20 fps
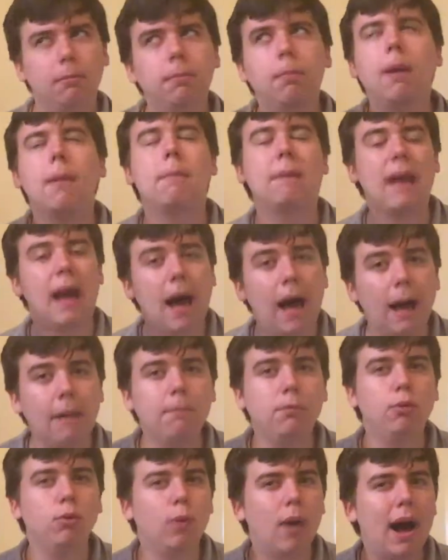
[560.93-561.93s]
But
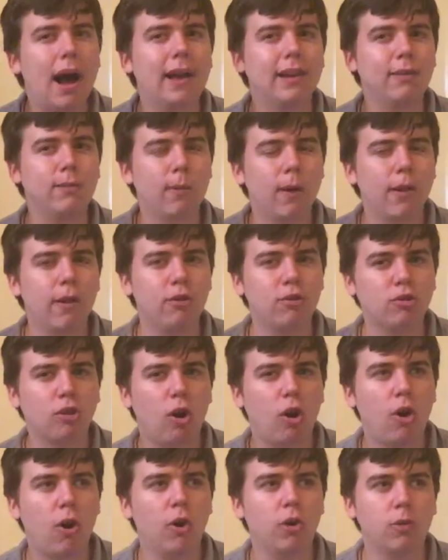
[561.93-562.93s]
Behind Blue Eyes is one of the
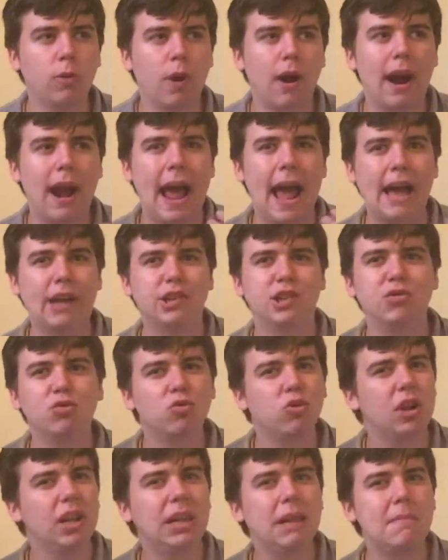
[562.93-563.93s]
songs where I
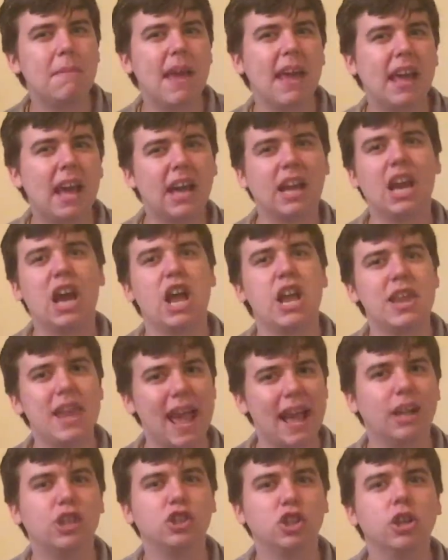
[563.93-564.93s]
actually really make a
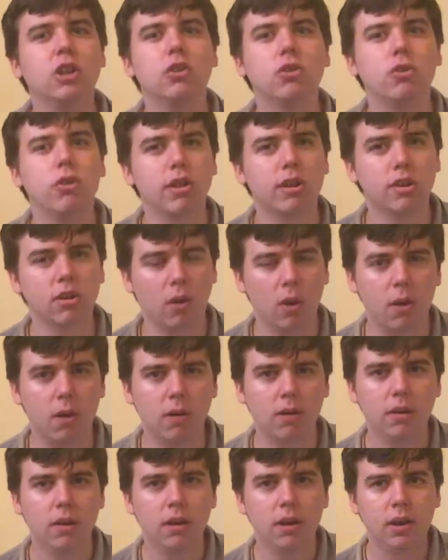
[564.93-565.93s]
connection to the song.
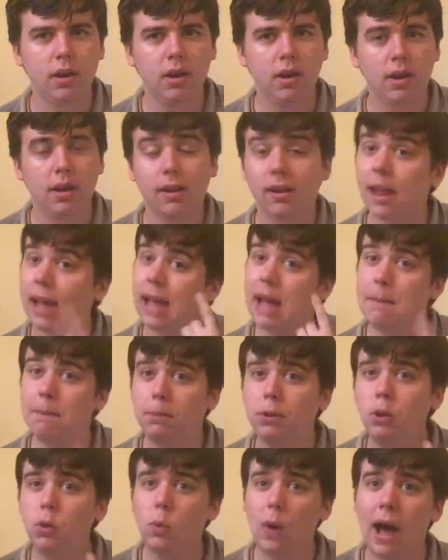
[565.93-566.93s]
Because I got
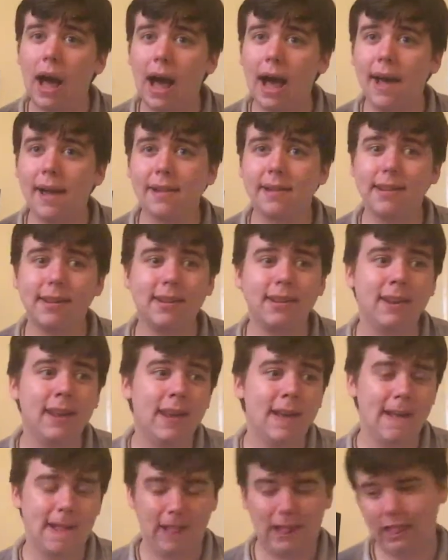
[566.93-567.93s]
blue eyes, and
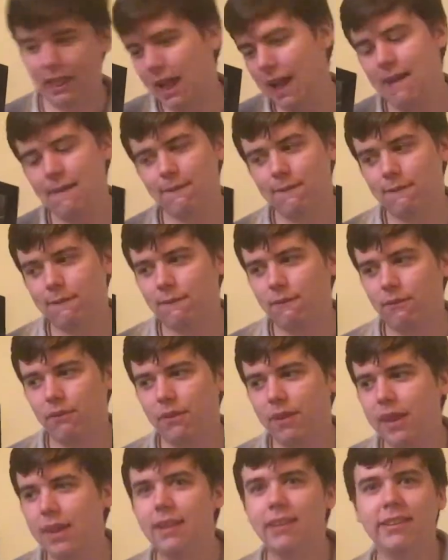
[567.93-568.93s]
life
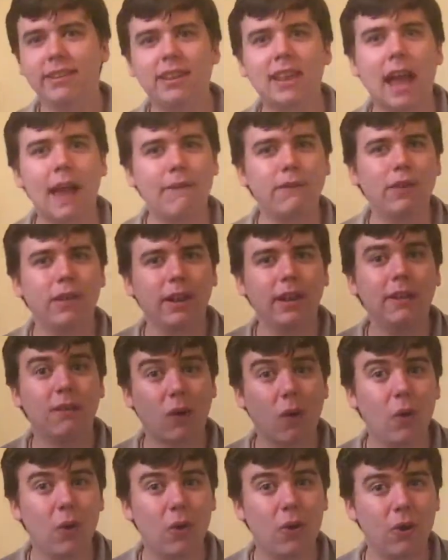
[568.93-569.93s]
is definitely a
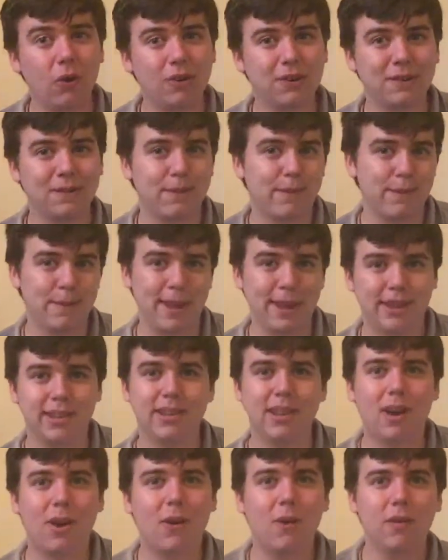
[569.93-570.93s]
roller coaster for me.
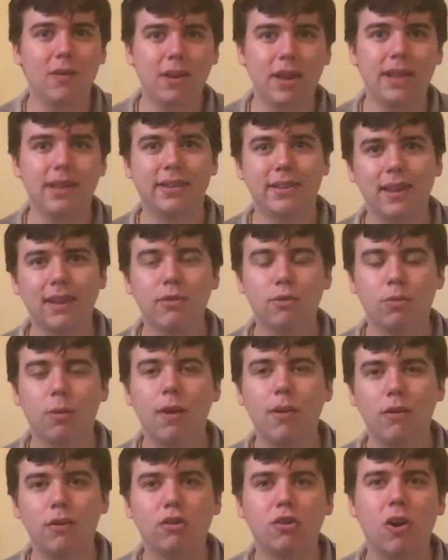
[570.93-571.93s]
So, it was
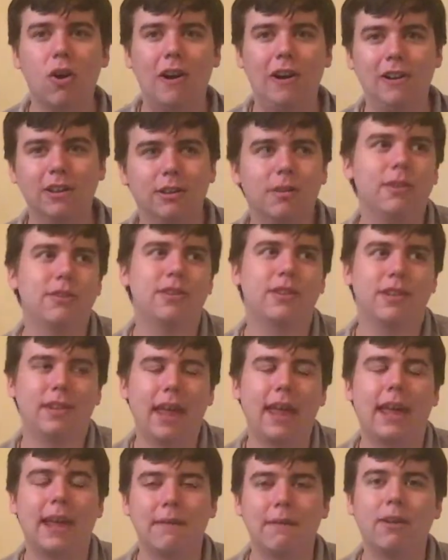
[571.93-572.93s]
one of those songs where
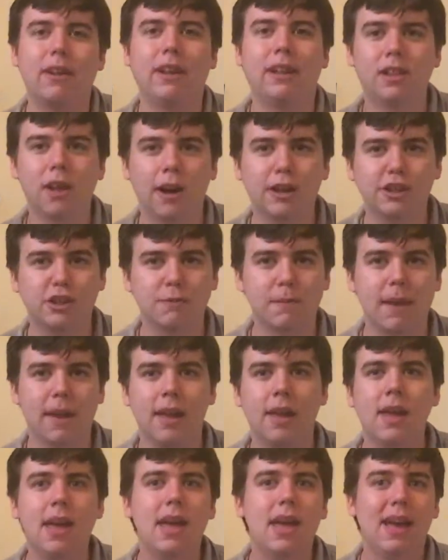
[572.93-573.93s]
it really touched me.
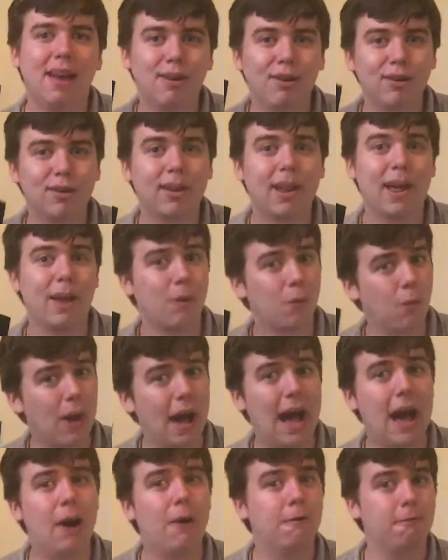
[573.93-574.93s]
It was like,
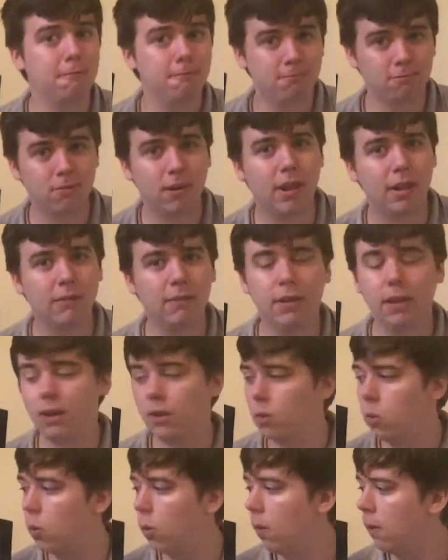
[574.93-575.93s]
wow, really, really
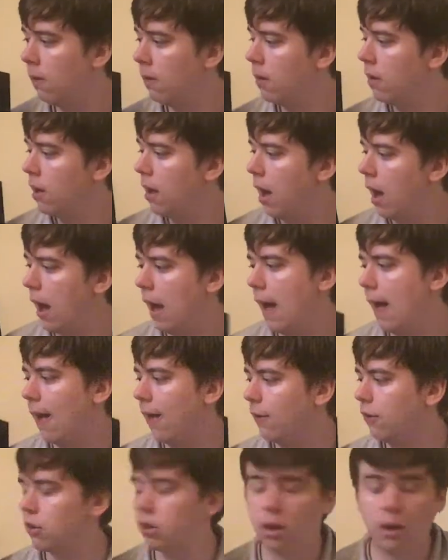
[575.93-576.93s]
cool.
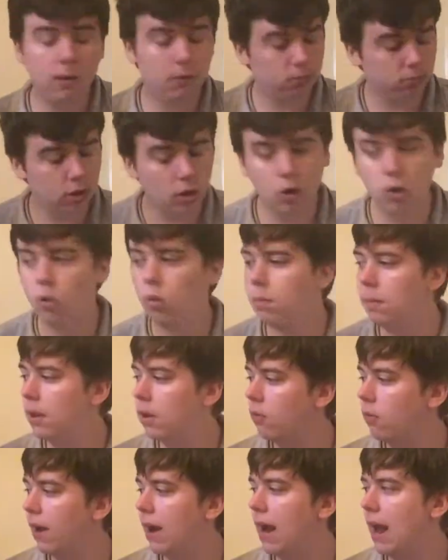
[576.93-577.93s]
So, The Who would be
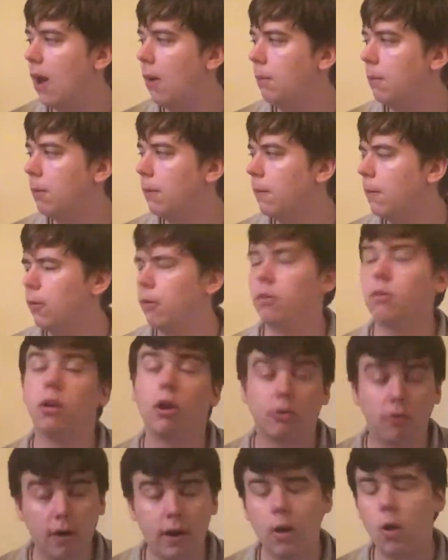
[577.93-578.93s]
a great album, or
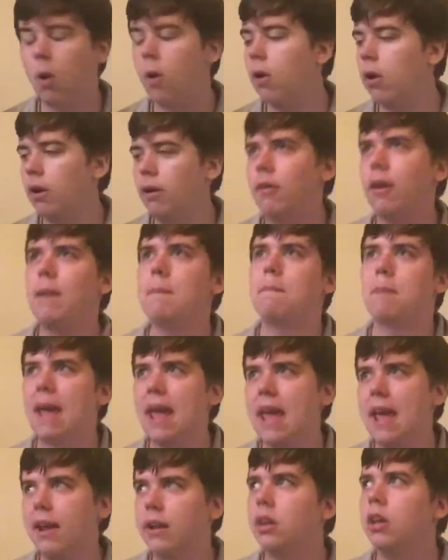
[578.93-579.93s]
a great
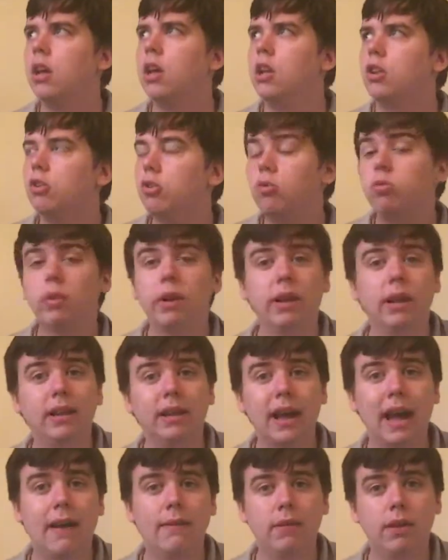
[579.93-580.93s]
band to really
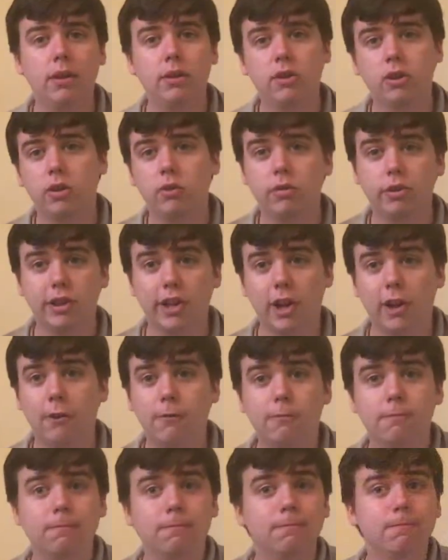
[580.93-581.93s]
dive into.
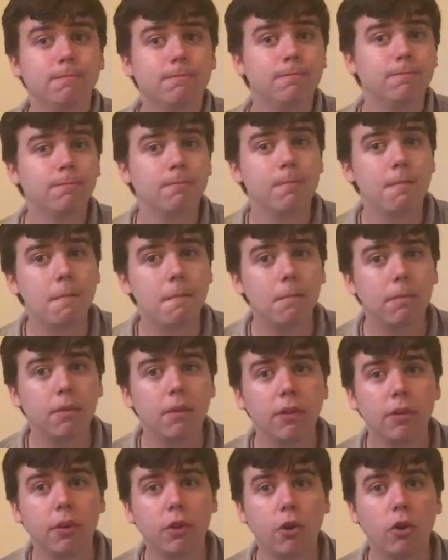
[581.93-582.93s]
So,
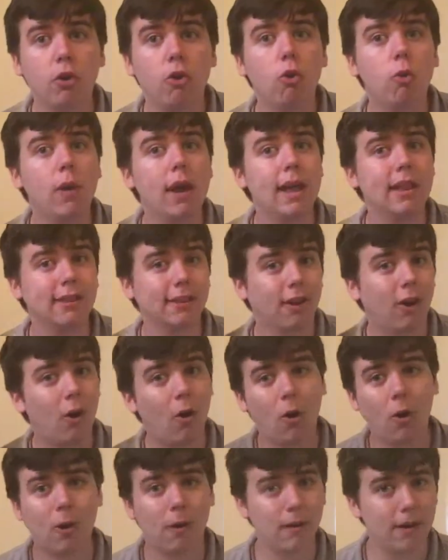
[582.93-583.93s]
The Who, It's
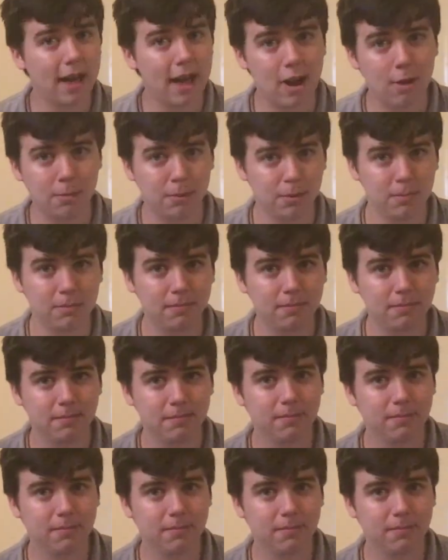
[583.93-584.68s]
Hard album.